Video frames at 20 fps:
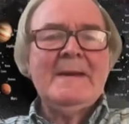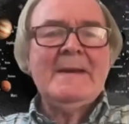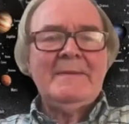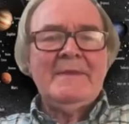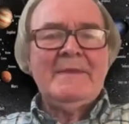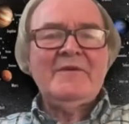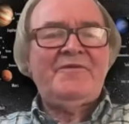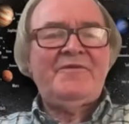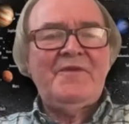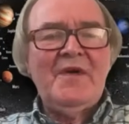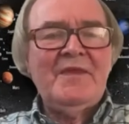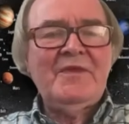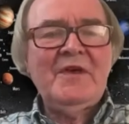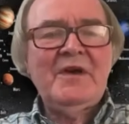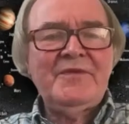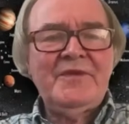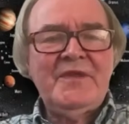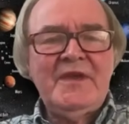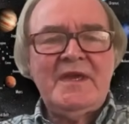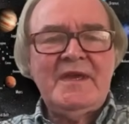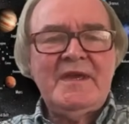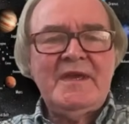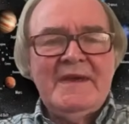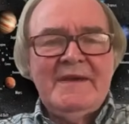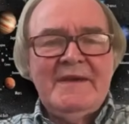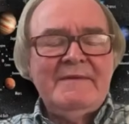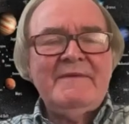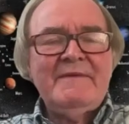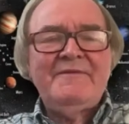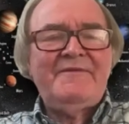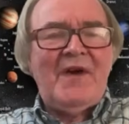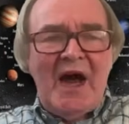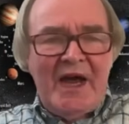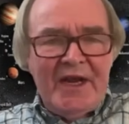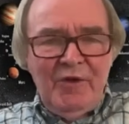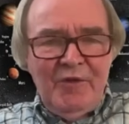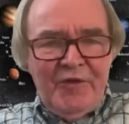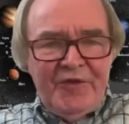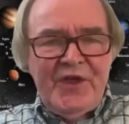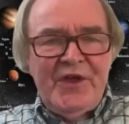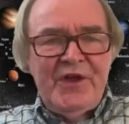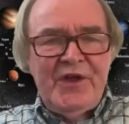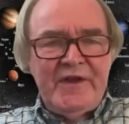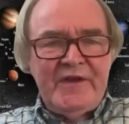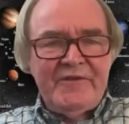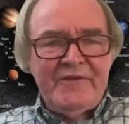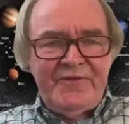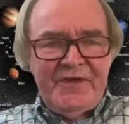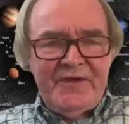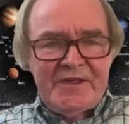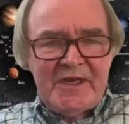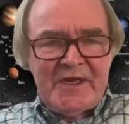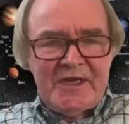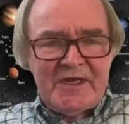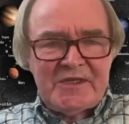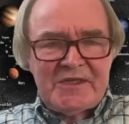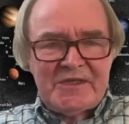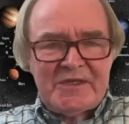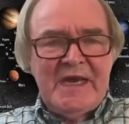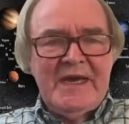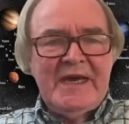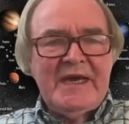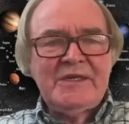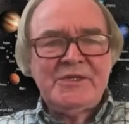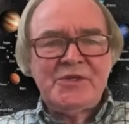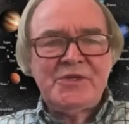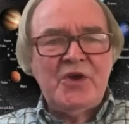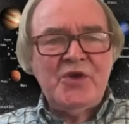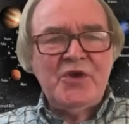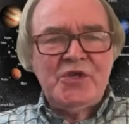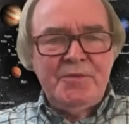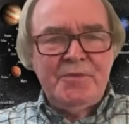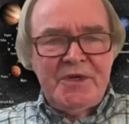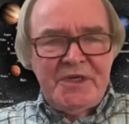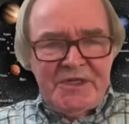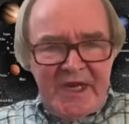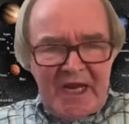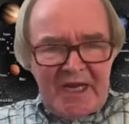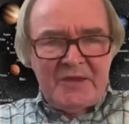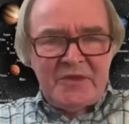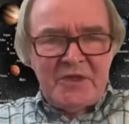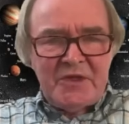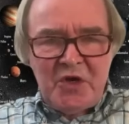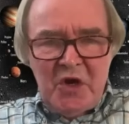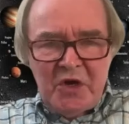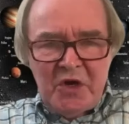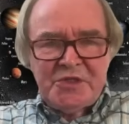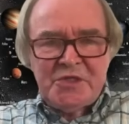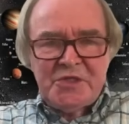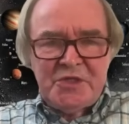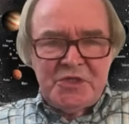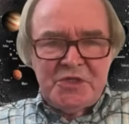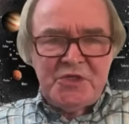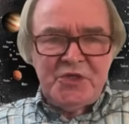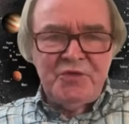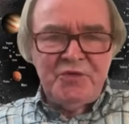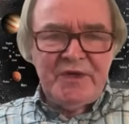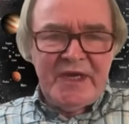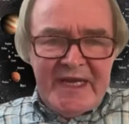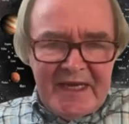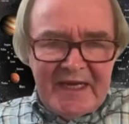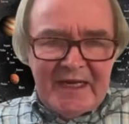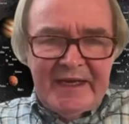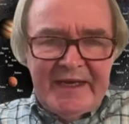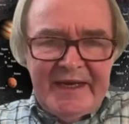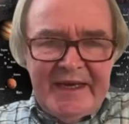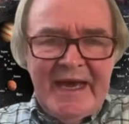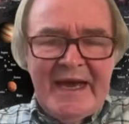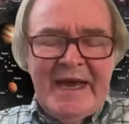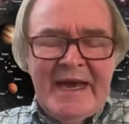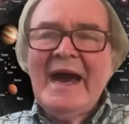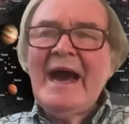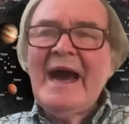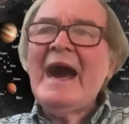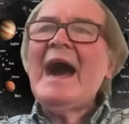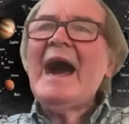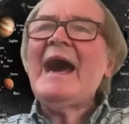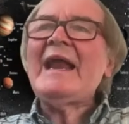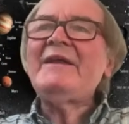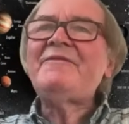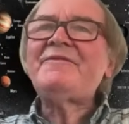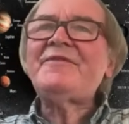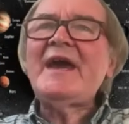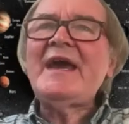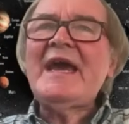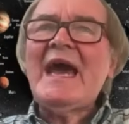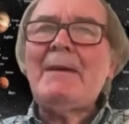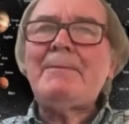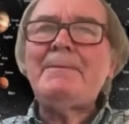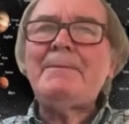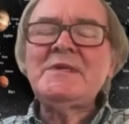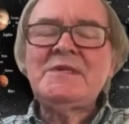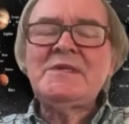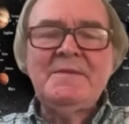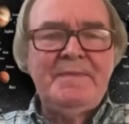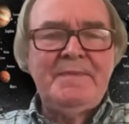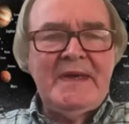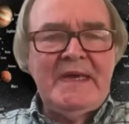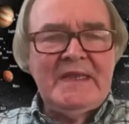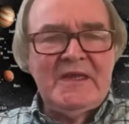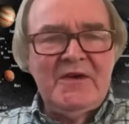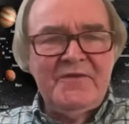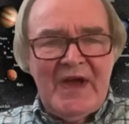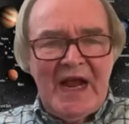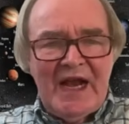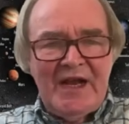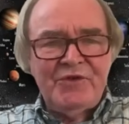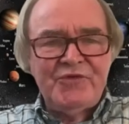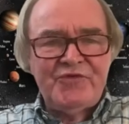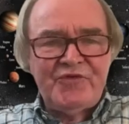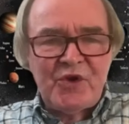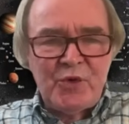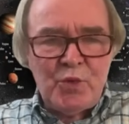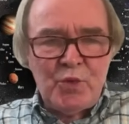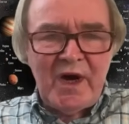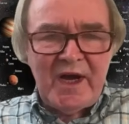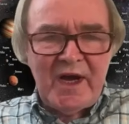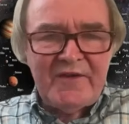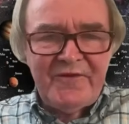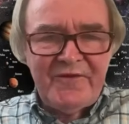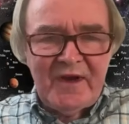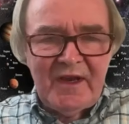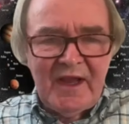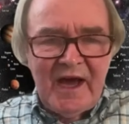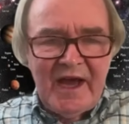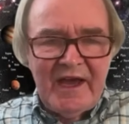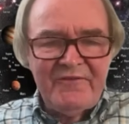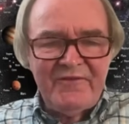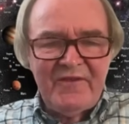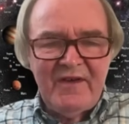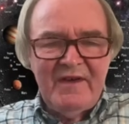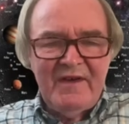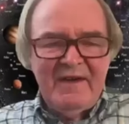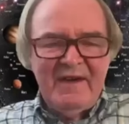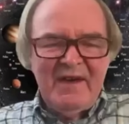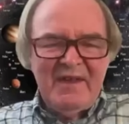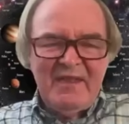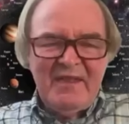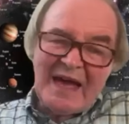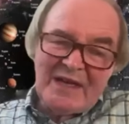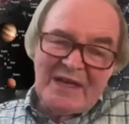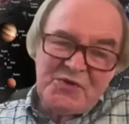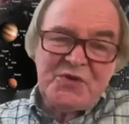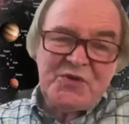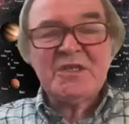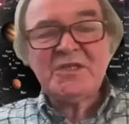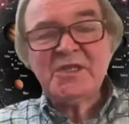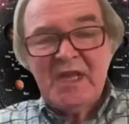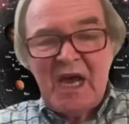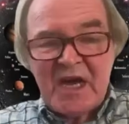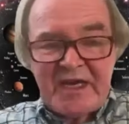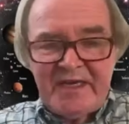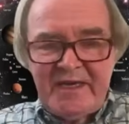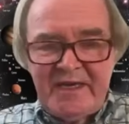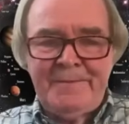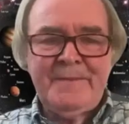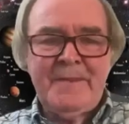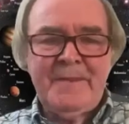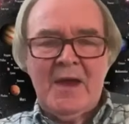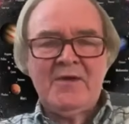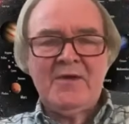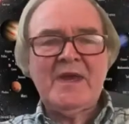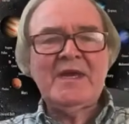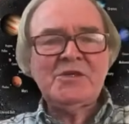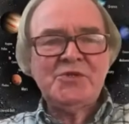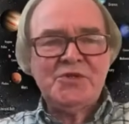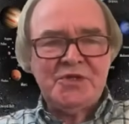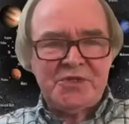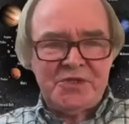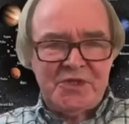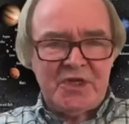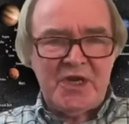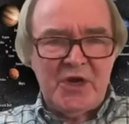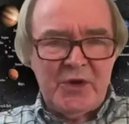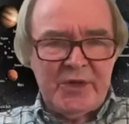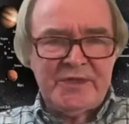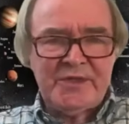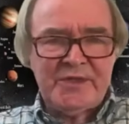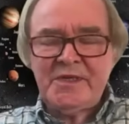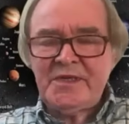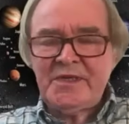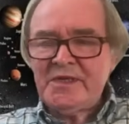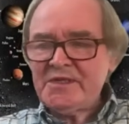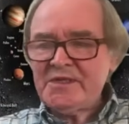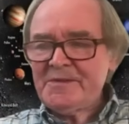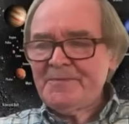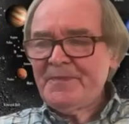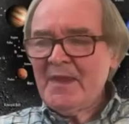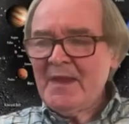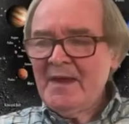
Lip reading: the final theory of physics is going to predict the constants uniquely, and if they happen to be the values required for life, that's just lucky. Okay, it's just a coincidence.